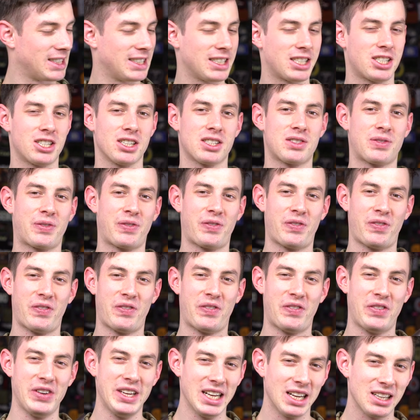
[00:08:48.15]
It just
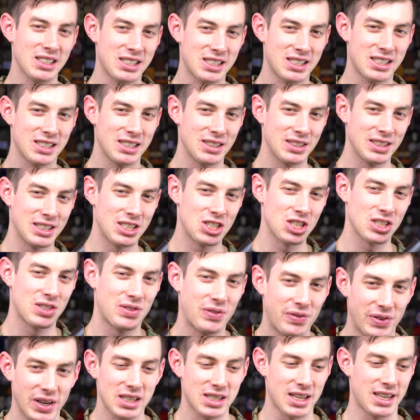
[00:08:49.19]

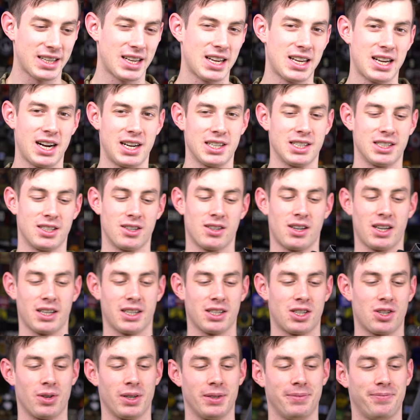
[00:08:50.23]
feels like a gun and not like
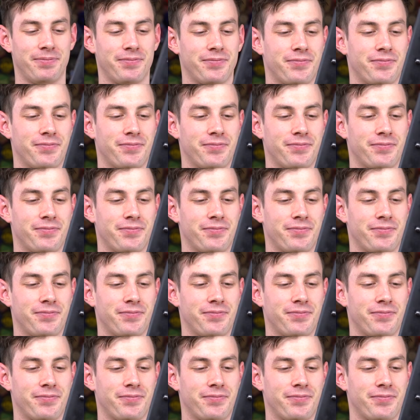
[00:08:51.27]
a toy.